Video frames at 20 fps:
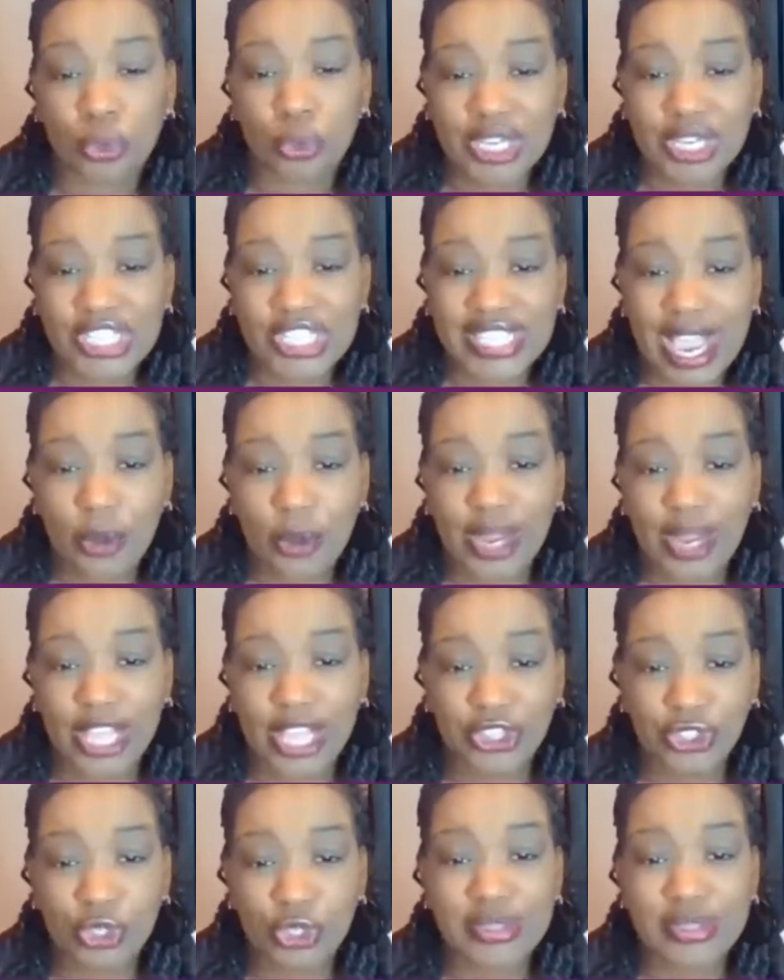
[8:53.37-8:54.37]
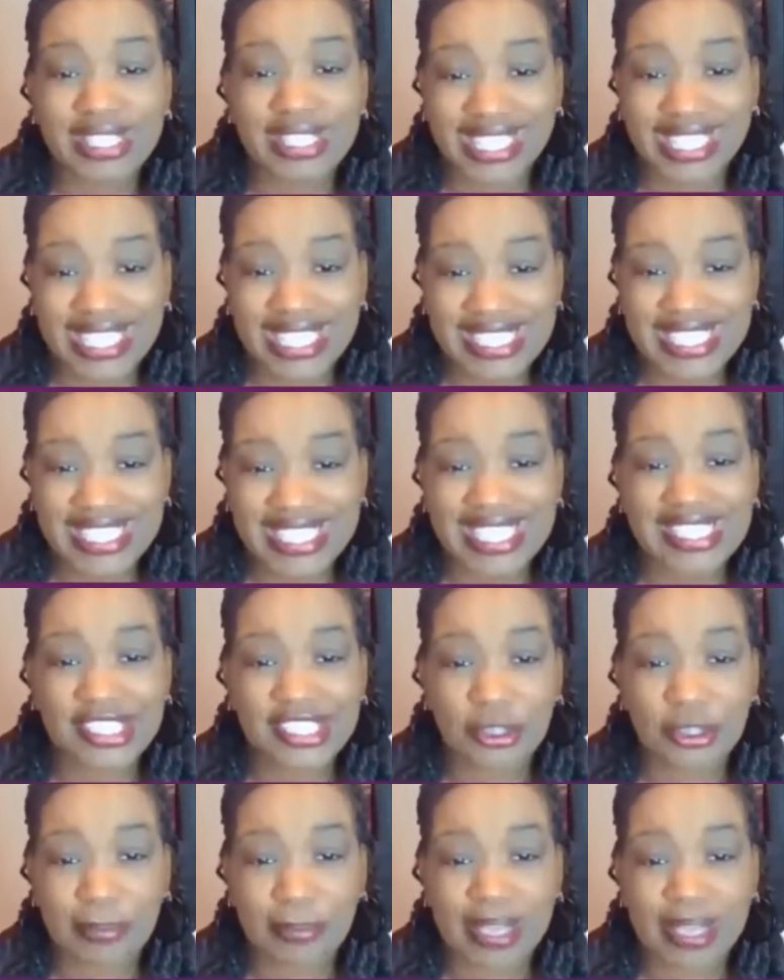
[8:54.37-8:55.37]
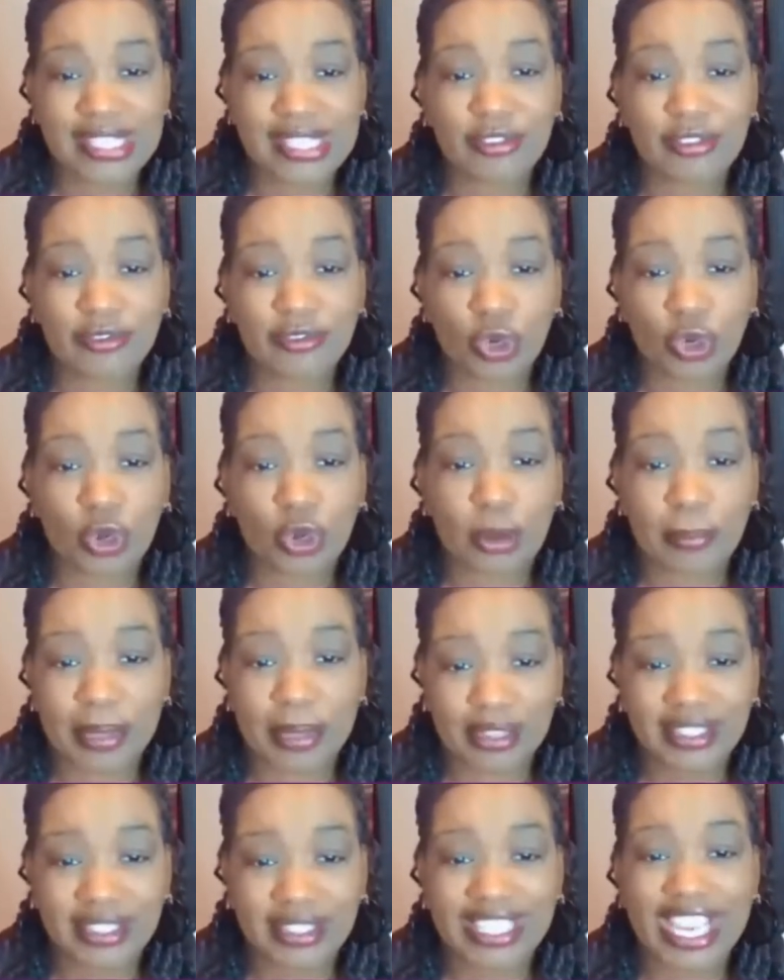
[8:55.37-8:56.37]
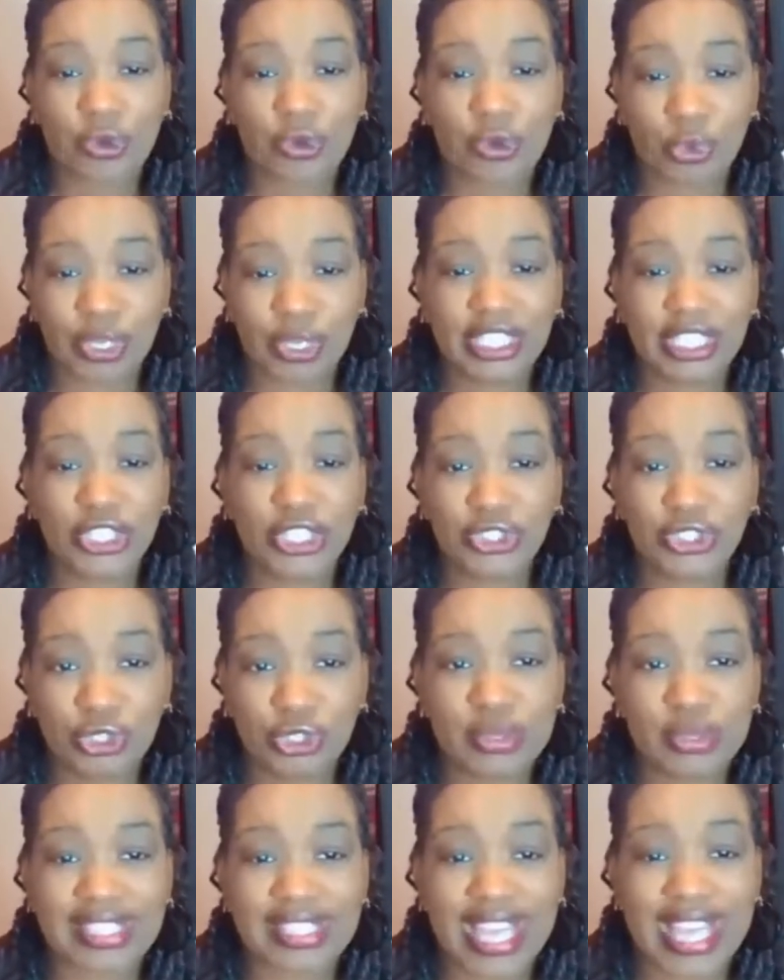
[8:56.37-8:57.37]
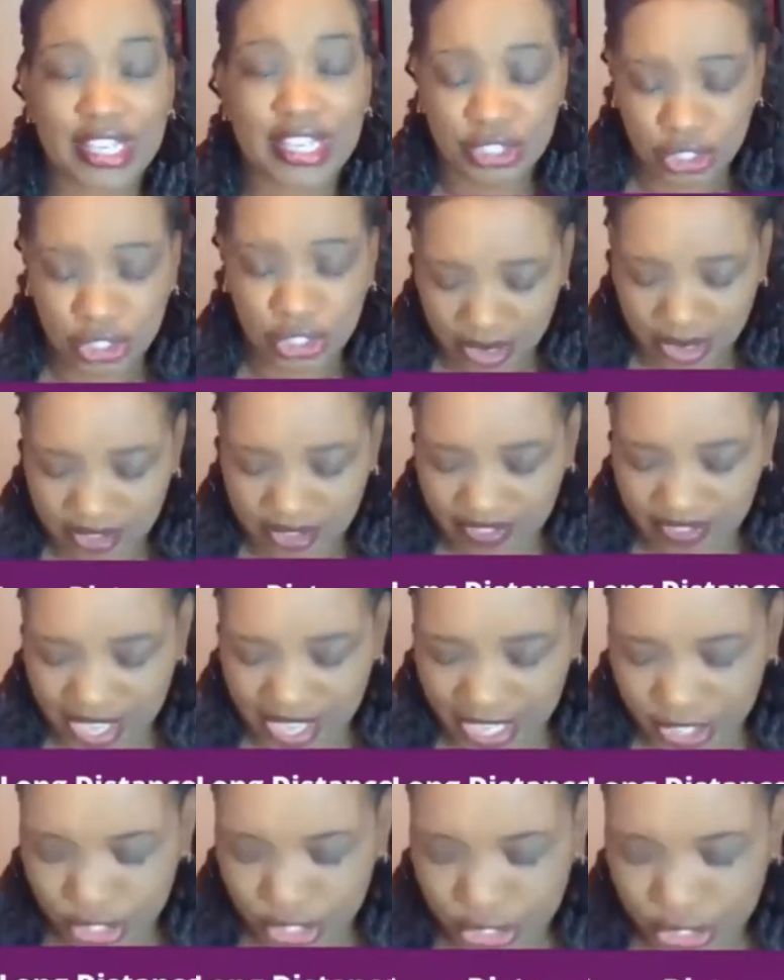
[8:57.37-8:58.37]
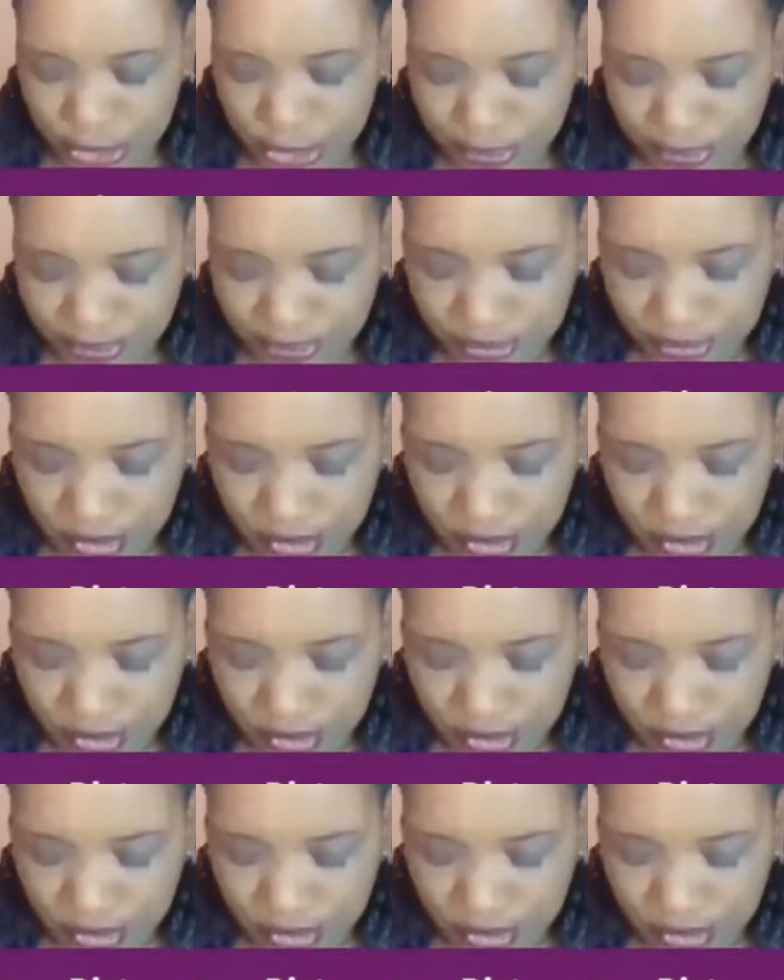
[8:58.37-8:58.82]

reach out and use LinkedIn to the best of your ability and really use that to your advantage.